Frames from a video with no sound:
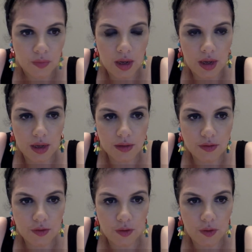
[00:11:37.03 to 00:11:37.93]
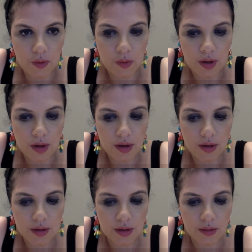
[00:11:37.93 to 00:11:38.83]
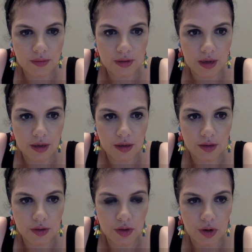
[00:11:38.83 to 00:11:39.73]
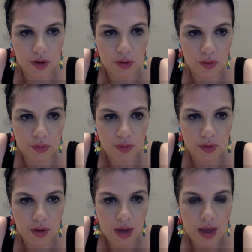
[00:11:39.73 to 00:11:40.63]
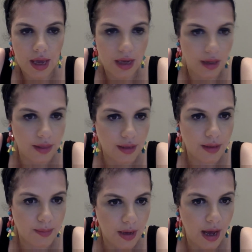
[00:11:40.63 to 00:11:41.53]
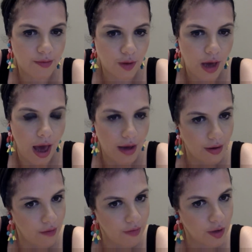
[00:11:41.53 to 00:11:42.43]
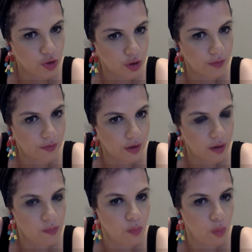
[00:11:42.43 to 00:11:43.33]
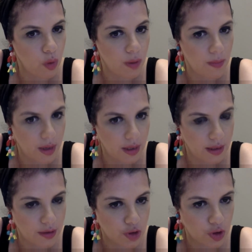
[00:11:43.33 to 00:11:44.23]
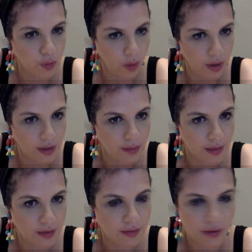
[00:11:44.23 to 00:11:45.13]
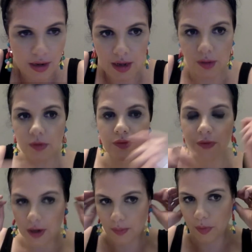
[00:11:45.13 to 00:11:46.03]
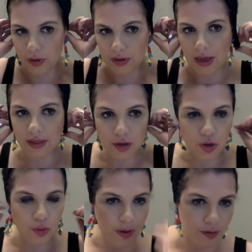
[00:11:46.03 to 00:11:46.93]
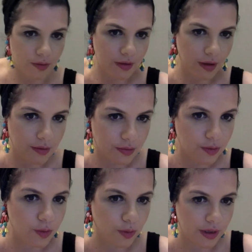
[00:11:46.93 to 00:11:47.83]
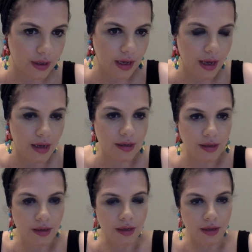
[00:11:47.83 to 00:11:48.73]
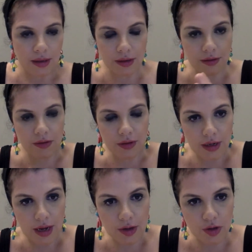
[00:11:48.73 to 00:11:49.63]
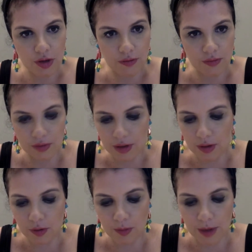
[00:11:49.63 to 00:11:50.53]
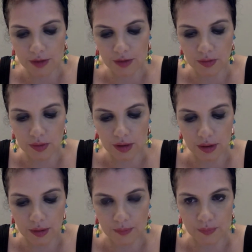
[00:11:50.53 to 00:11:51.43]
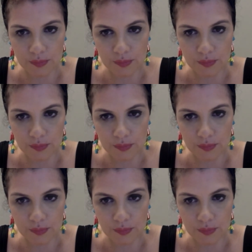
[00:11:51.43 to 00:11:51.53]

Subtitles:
And so he was like, no. And I think they may have actually given her more money than she wanted because it was very important. I think she went to sell the story again. This is the connection of that goes back to the